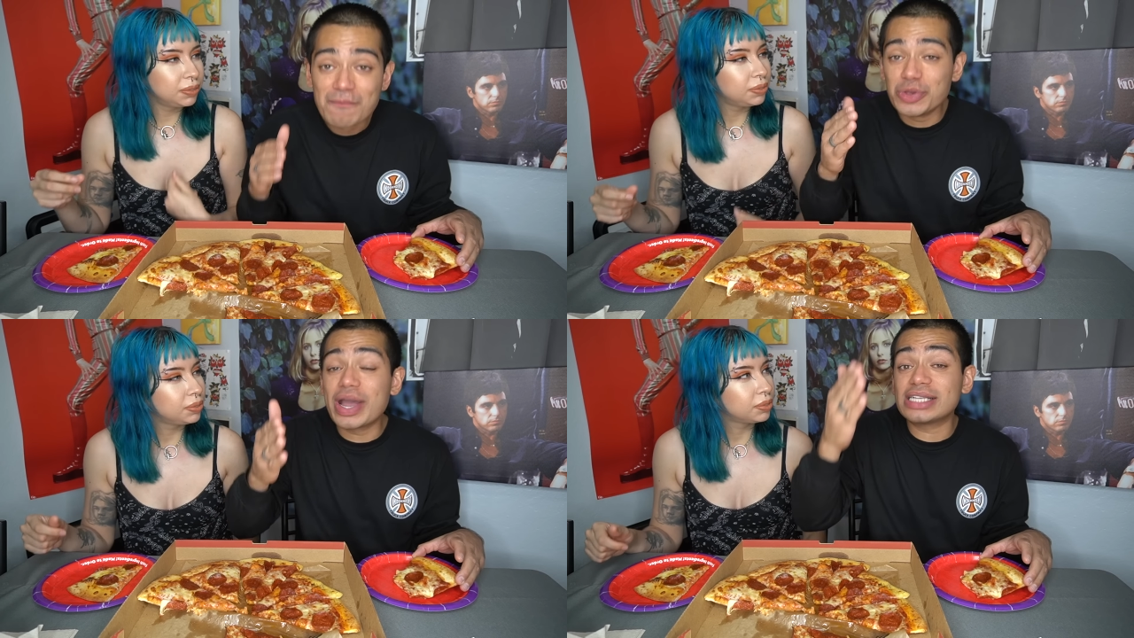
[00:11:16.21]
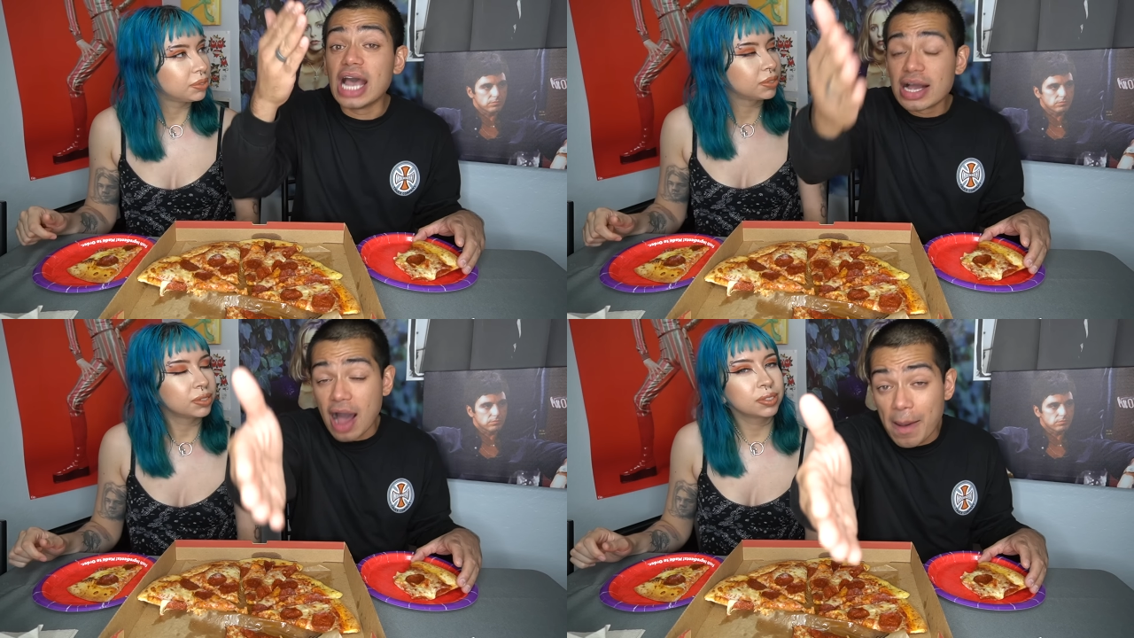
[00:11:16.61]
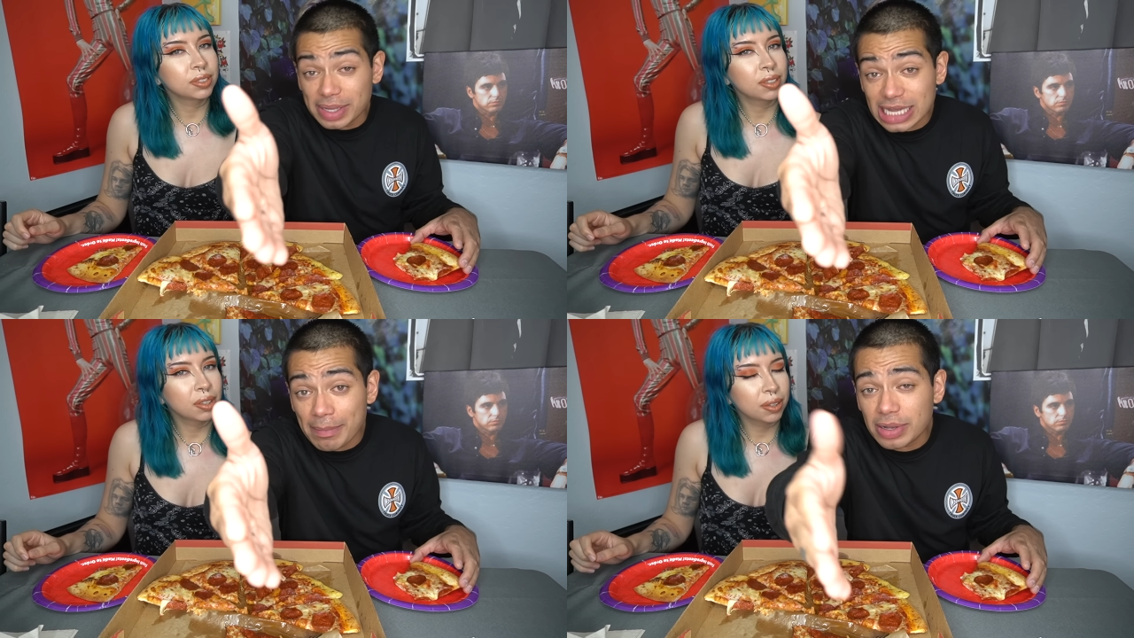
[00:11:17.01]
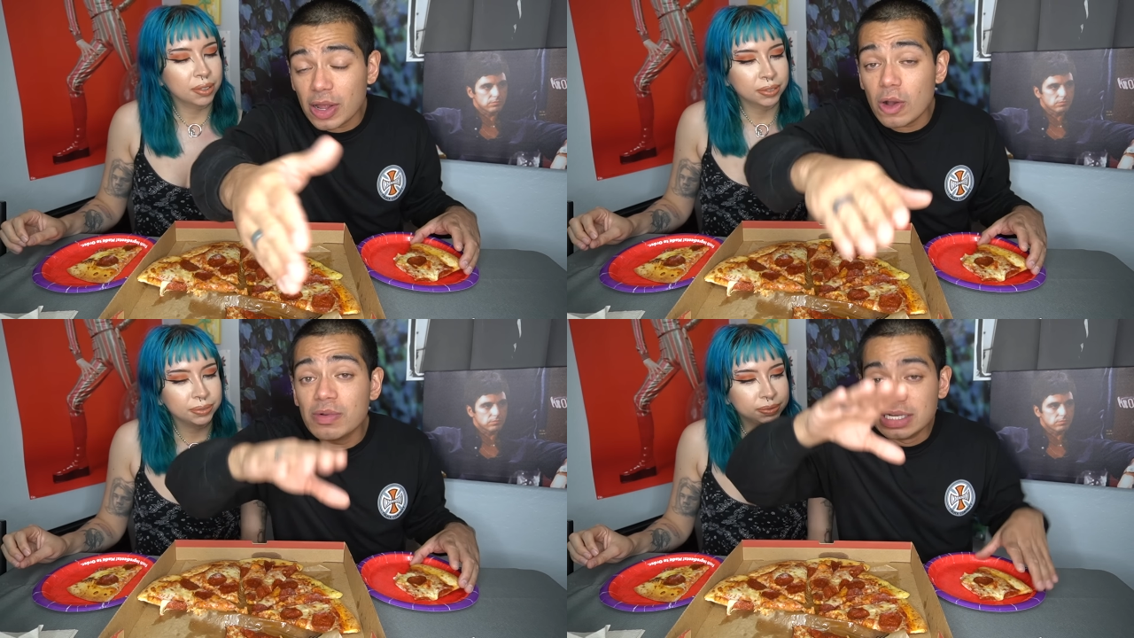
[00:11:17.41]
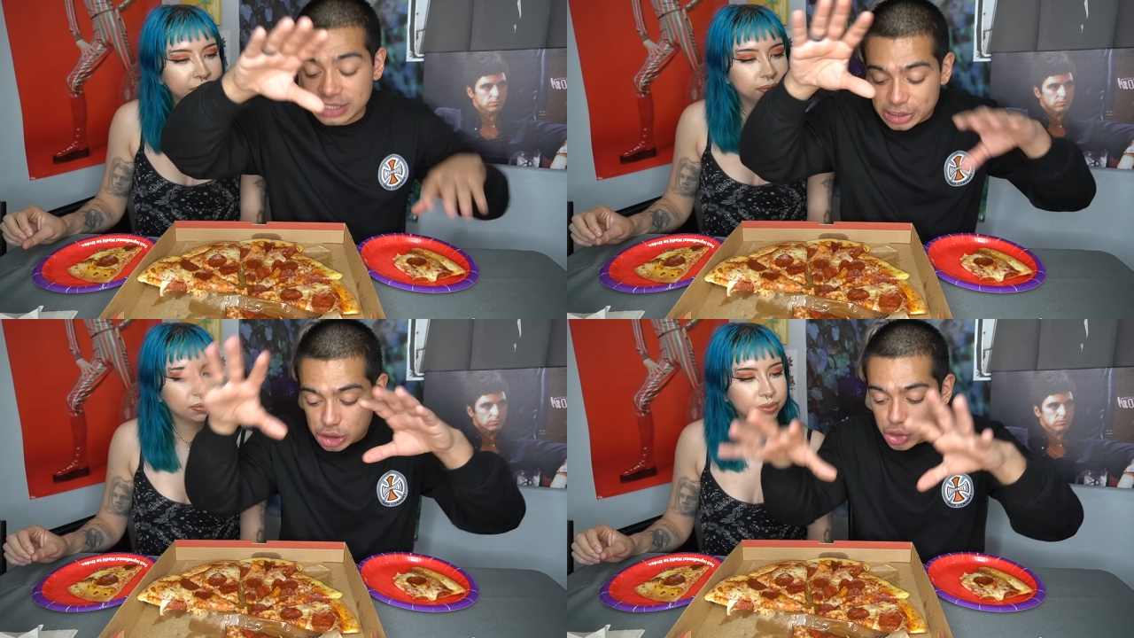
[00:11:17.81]
Speaker 1: You guys, comment down below,
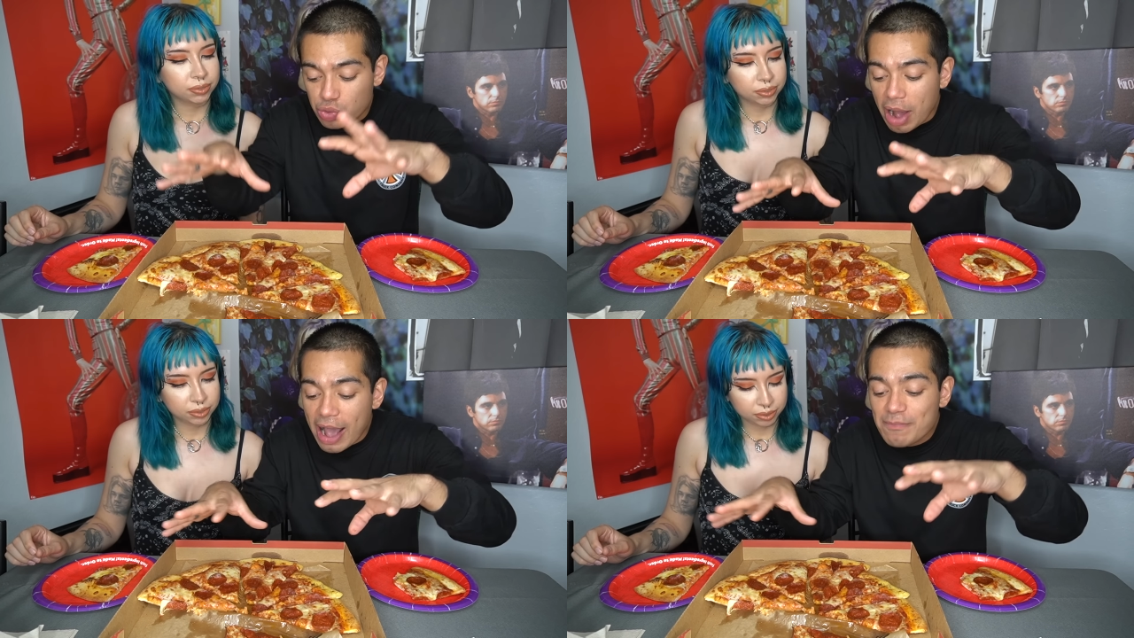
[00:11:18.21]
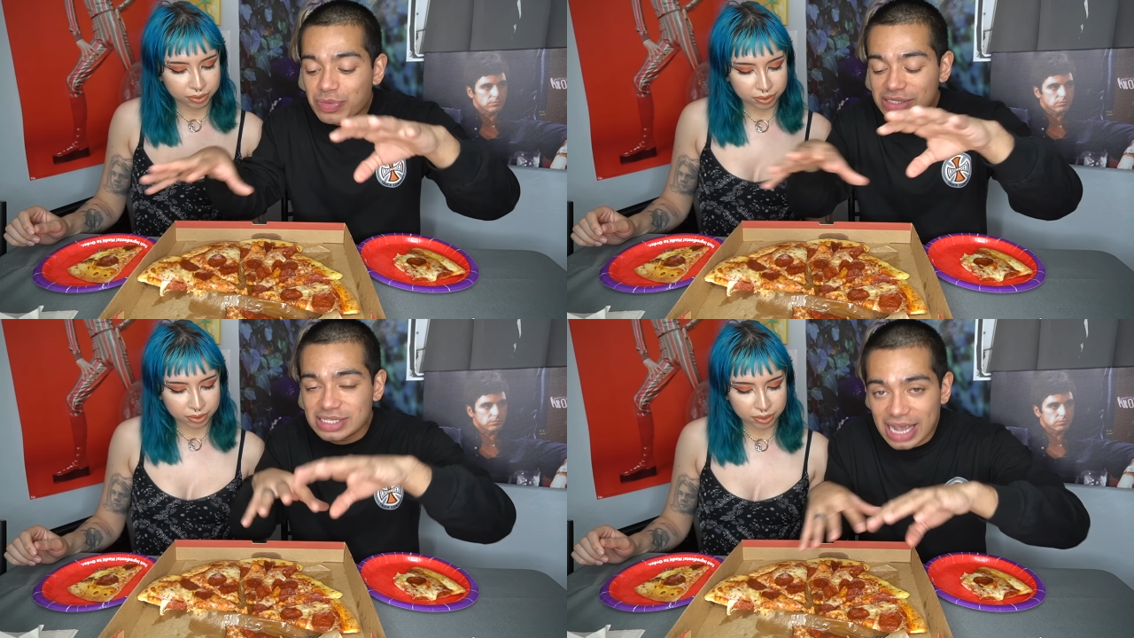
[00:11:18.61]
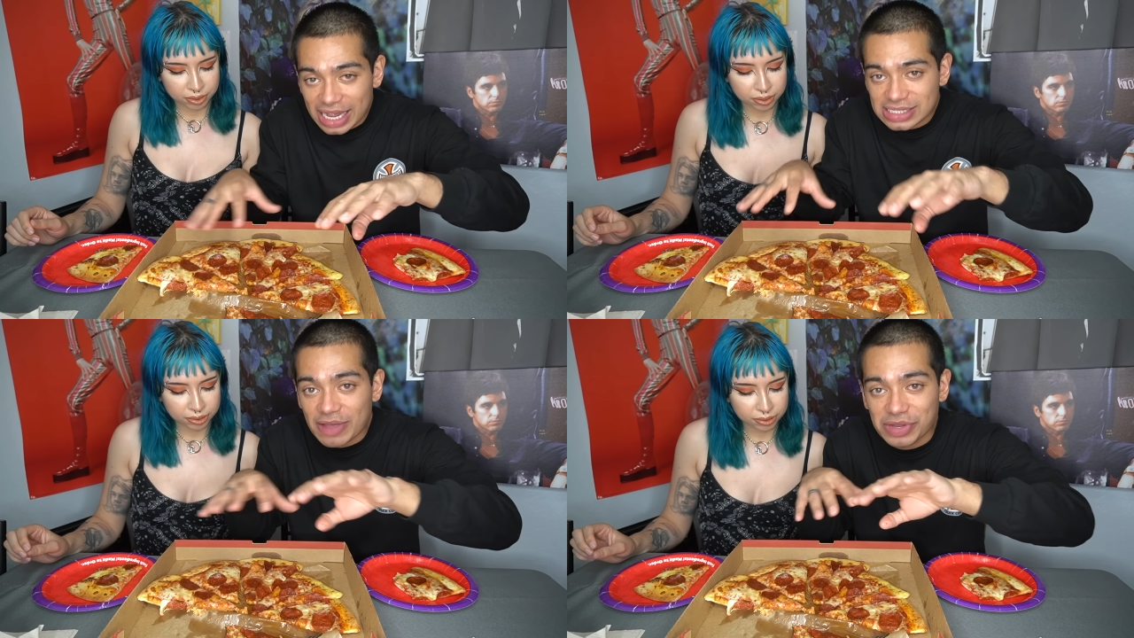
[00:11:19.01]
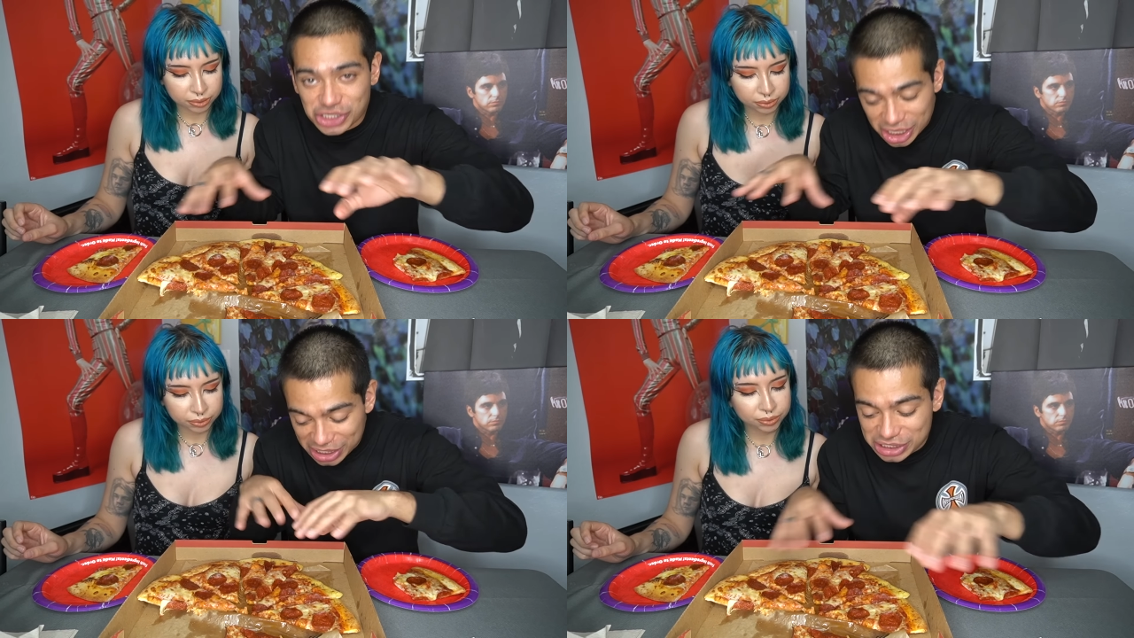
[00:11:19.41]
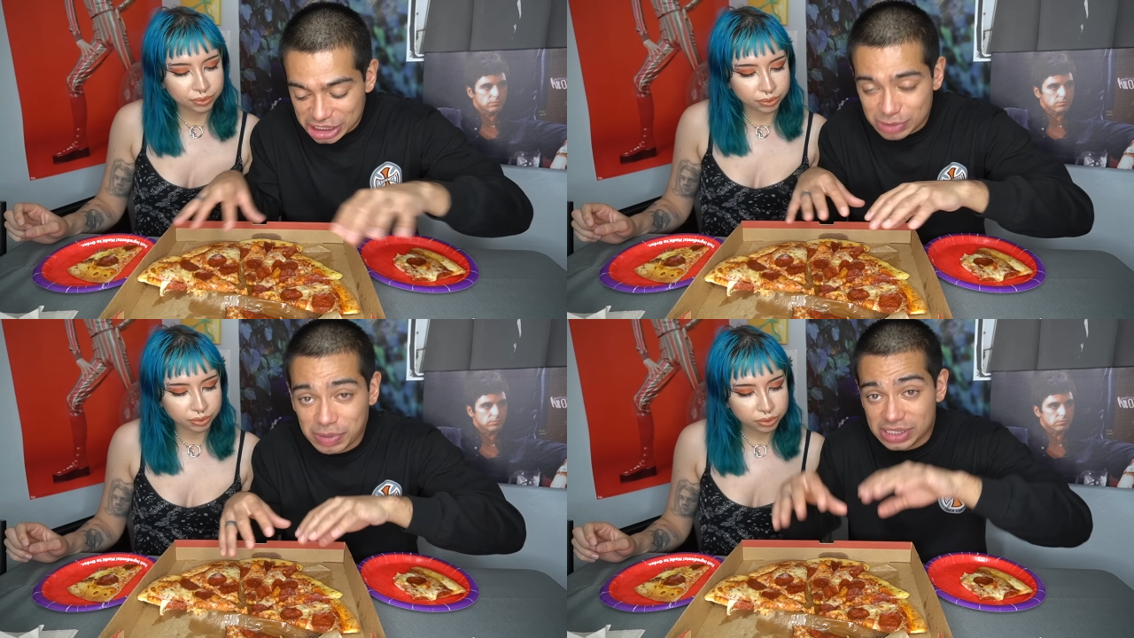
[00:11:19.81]
describe the taste of the Chuck E. Cheese
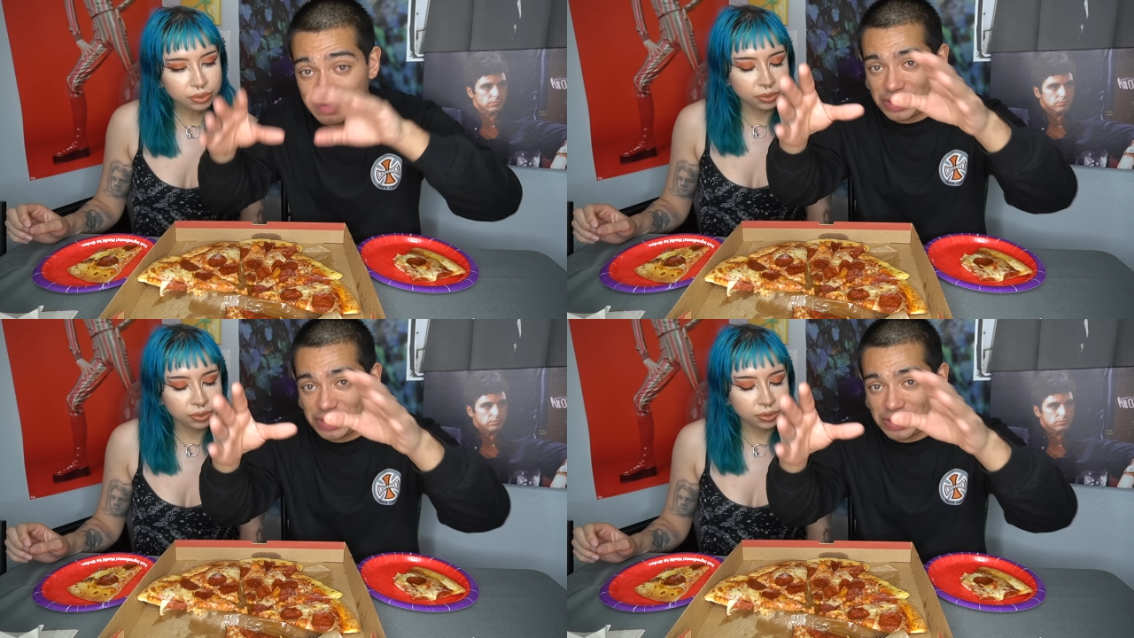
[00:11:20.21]
pizza if you're mm.